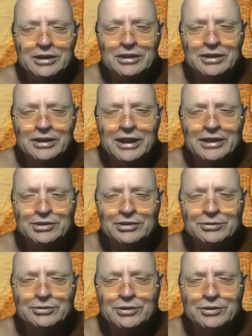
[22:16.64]

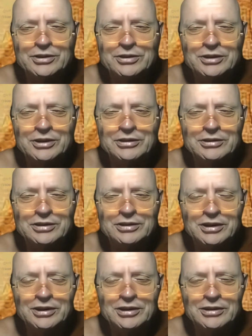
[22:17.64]
natural and and
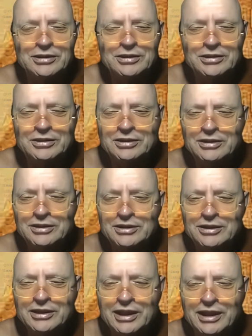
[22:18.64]
uh,
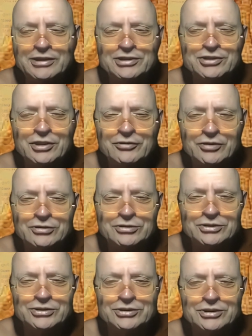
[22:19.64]
yeah
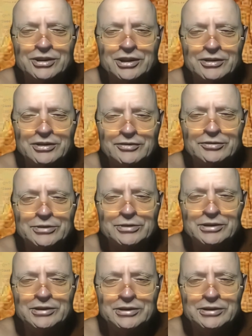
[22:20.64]
unself-conscious kind of
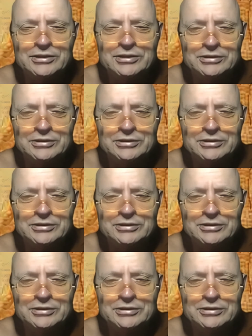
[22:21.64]
humility